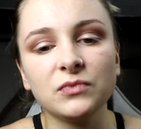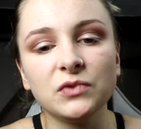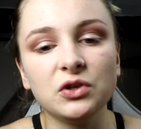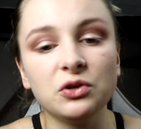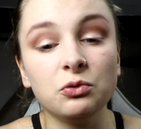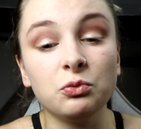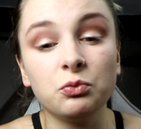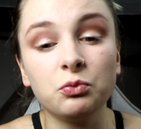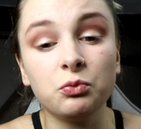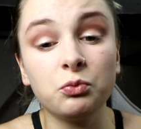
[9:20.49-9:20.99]

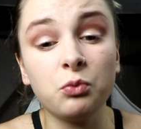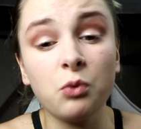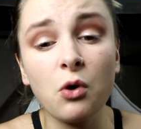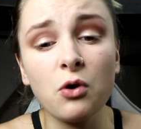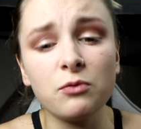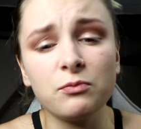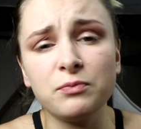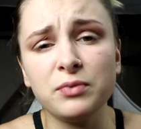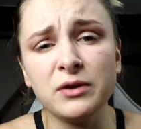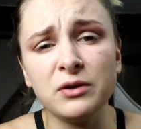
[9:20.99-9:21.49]
You
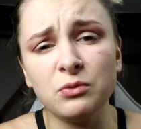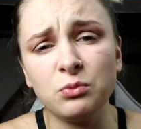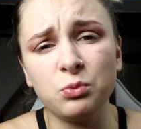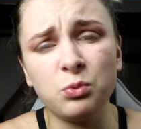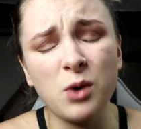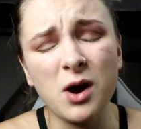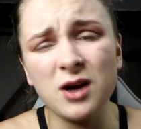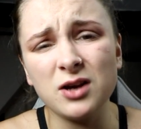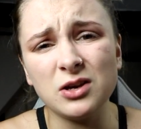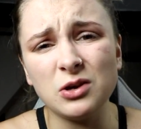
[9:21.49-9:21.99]
won't be
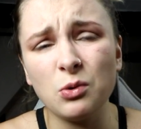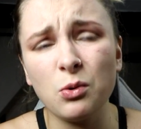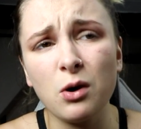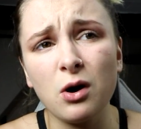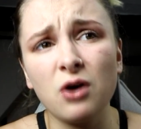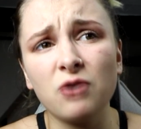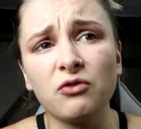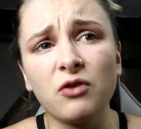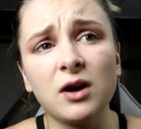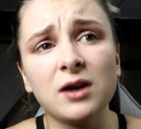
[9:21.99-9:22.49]
where you
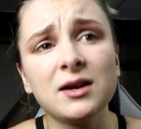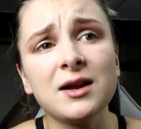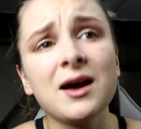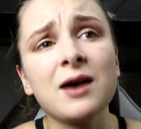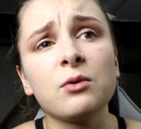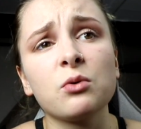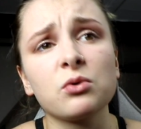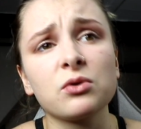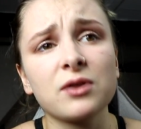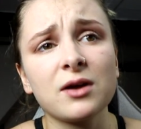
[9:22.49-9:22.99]
are right
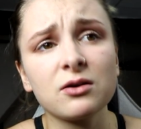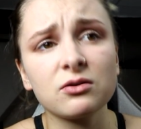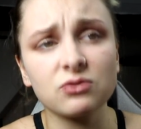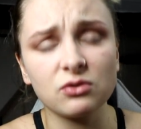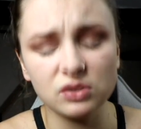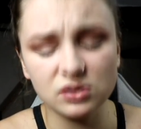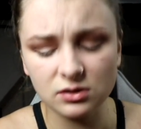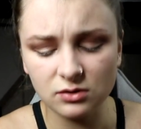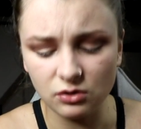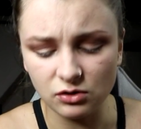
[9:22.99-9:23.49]
now without
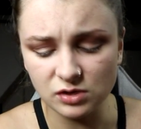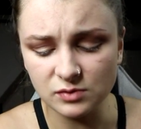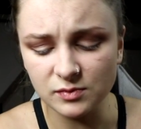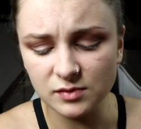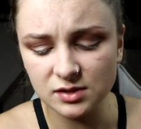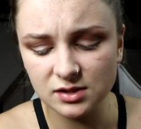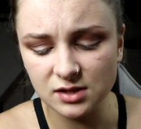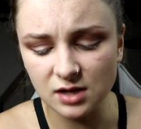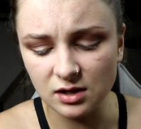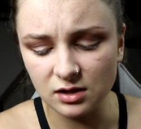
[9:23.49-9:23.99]
those
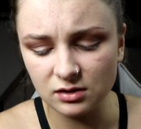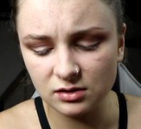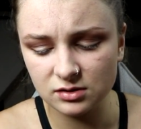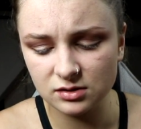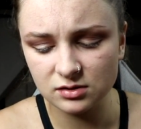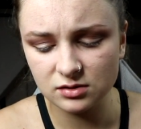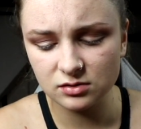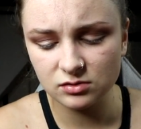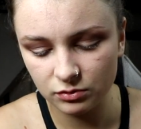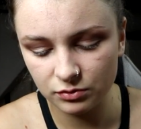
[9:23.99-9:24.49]

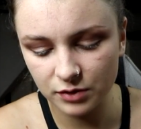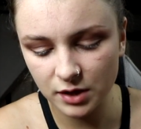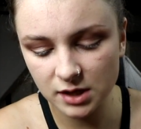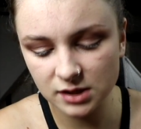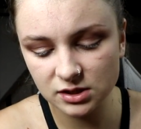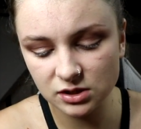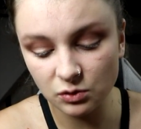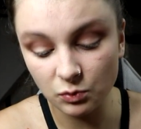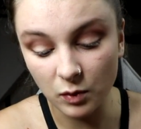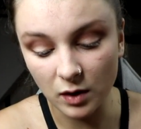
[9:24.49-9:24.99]
mistakes.
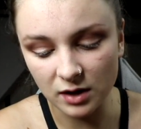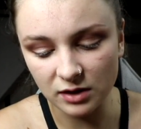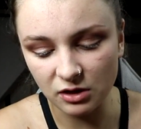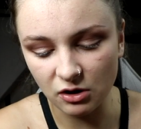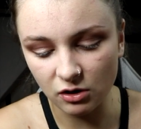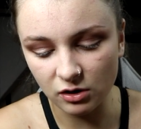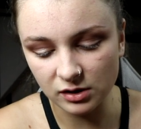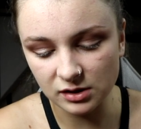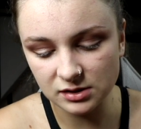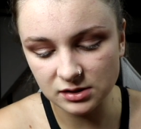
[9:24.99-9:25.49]
That's the way
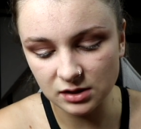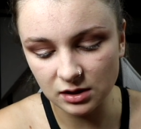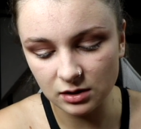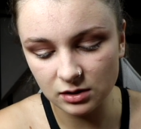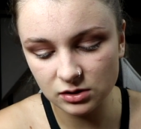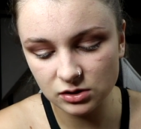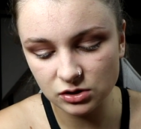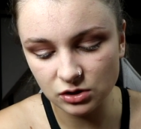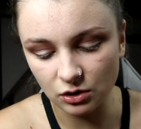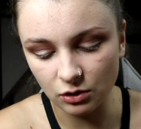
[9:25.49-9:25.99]
that I see
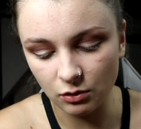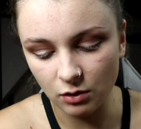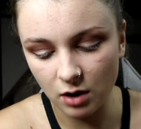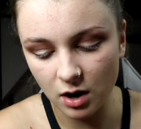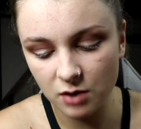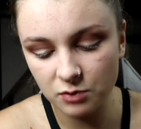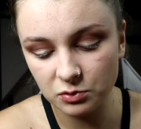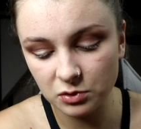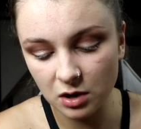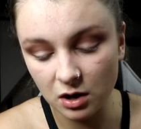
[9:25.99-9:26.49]
it. So
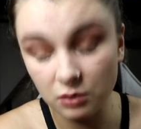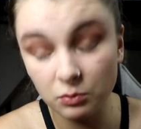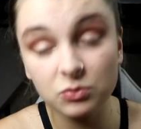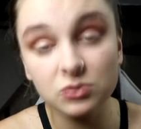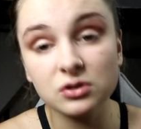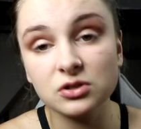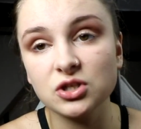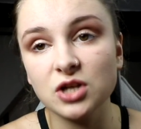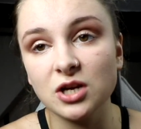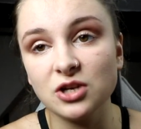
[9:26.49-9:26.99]
I
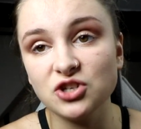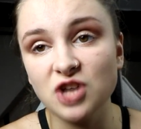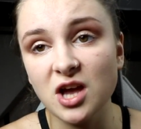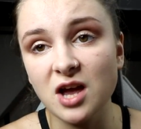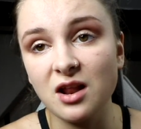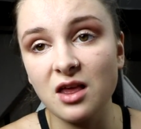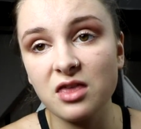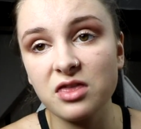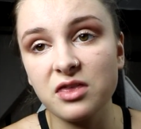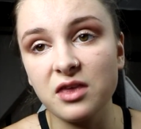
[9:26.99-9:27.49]
wouldn't change
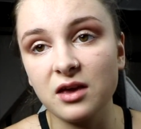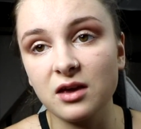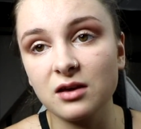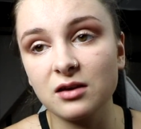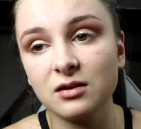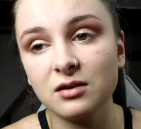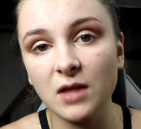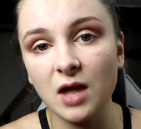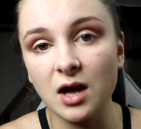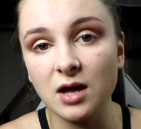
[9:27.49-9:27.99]

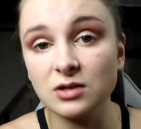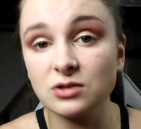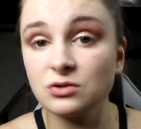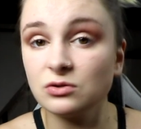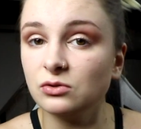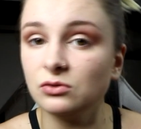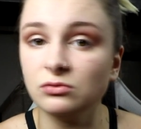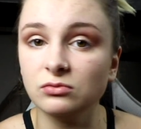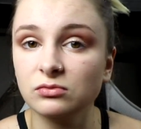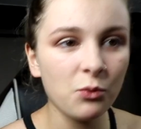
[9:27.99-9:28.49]
anything at
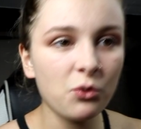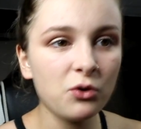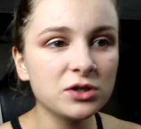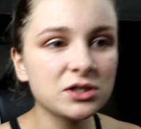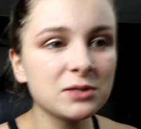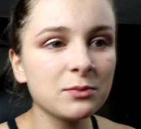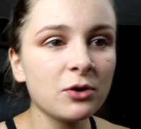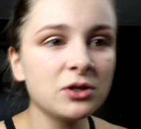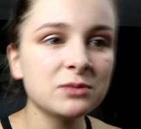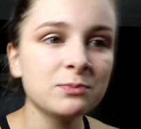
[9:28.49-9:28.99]
all. What
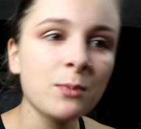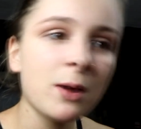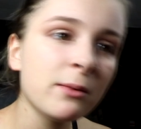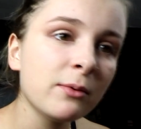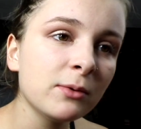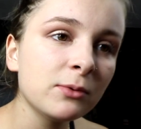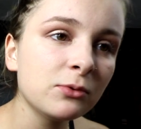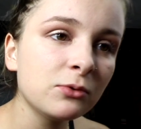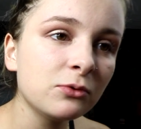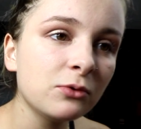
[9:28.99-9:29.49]
is the most
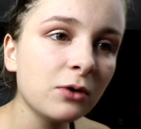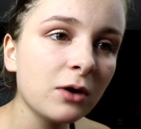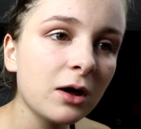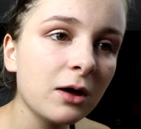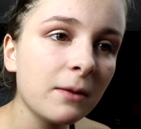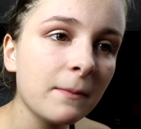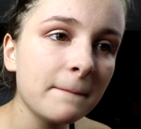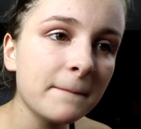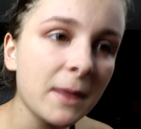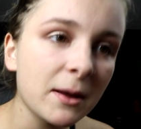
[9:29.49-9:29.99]
memorable
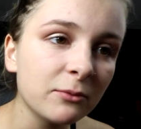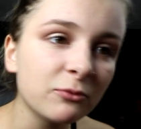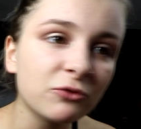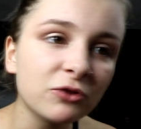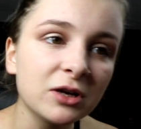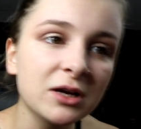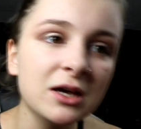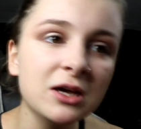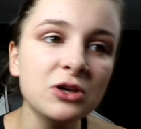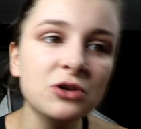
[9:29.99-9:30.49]

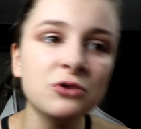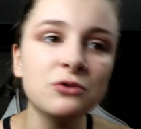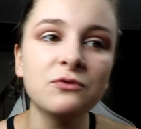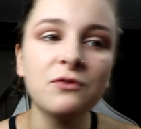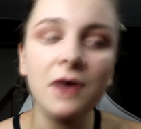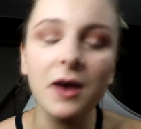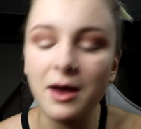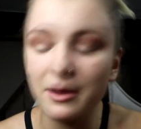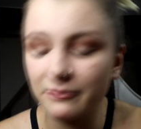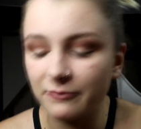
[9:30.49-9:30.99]
memory
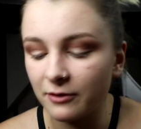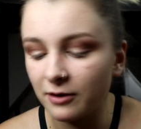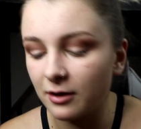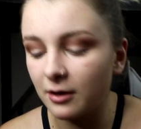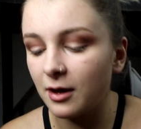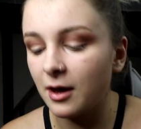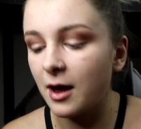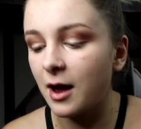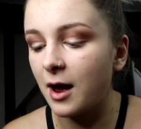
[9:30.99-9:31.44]
you've ever